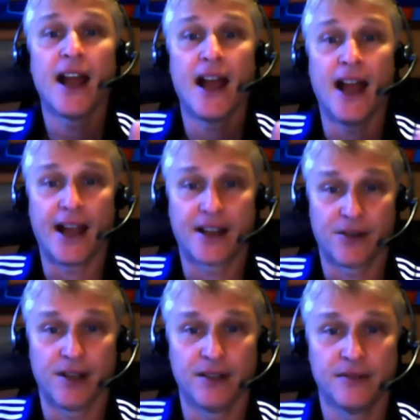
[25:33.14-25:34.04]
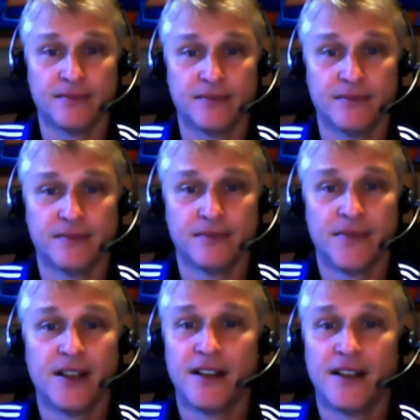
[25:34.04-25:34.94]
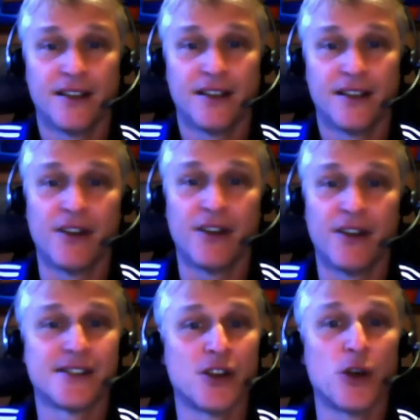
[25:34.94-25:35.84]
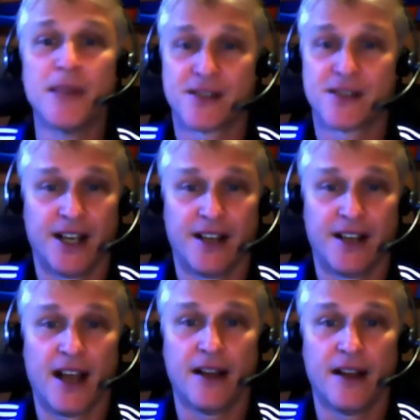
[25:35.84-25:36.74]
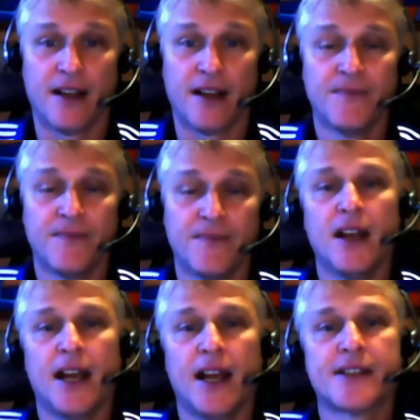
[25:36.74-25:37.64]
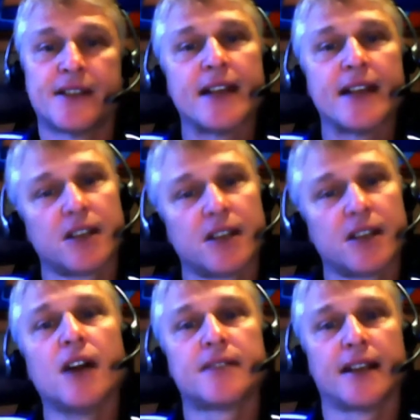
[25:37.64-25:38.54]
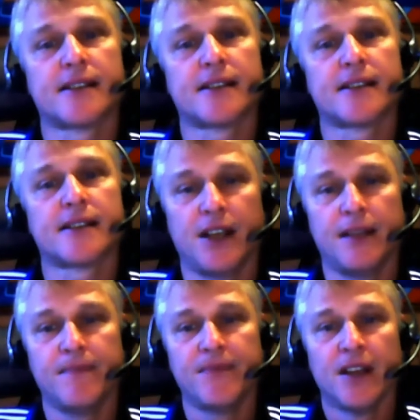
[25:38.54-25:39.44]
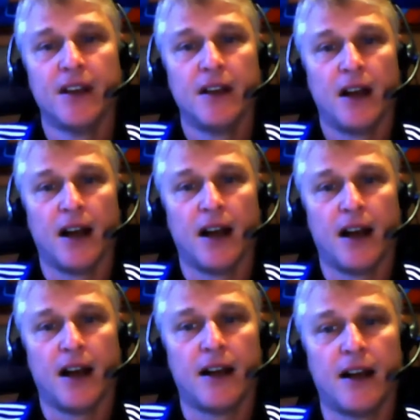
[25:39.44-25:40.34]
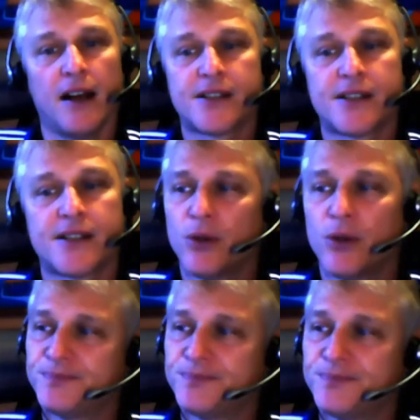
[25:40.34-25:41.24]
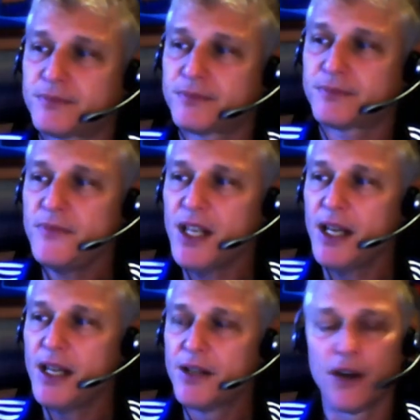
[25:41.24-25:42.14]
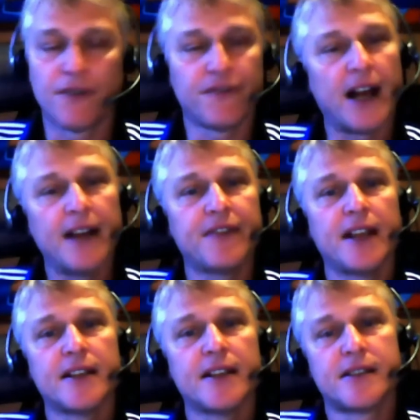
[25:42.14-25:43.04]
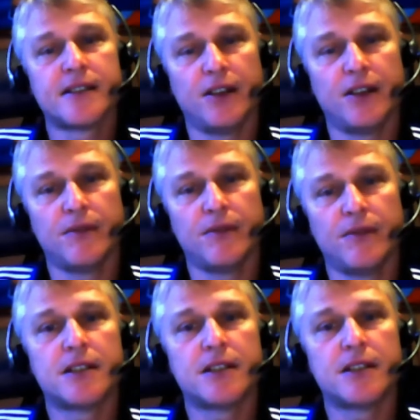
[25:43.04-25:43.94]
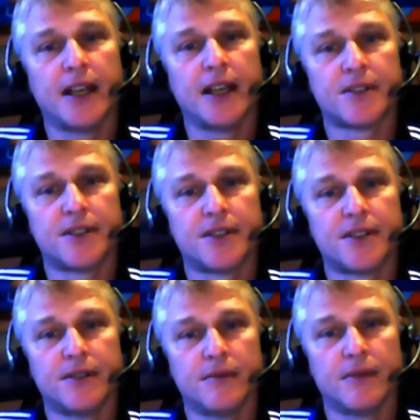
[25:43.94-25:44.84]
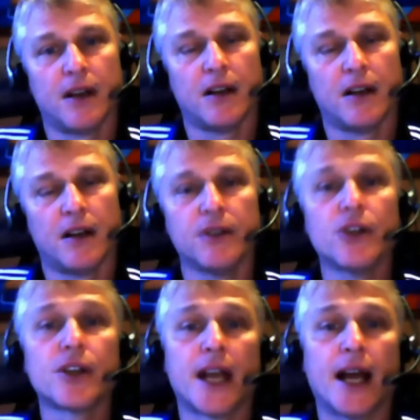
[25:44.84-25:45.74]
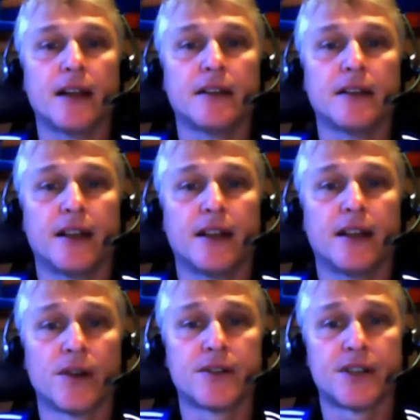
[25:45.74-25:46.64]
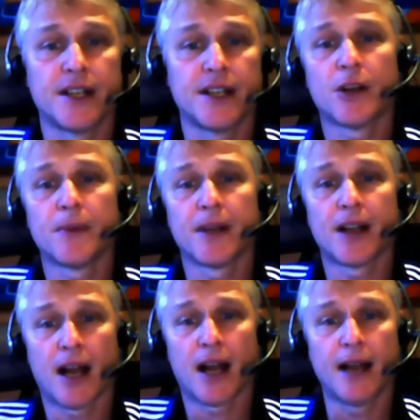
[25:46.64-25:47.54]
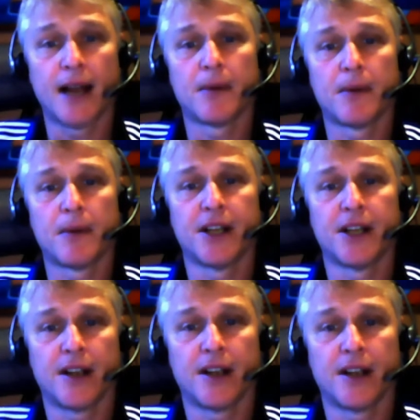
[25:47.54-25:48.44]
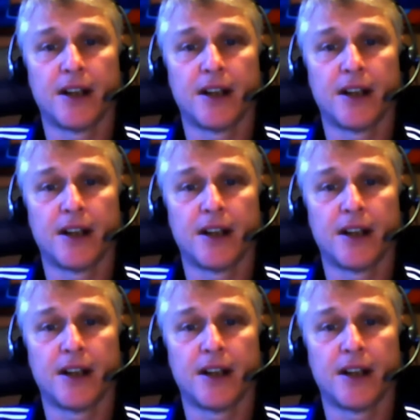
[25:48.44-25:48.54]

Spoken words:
accurate. There is no misreading that. And so that's the context that you need. So there are 5 things that you need to be able to look at in order to determine a high probability trade.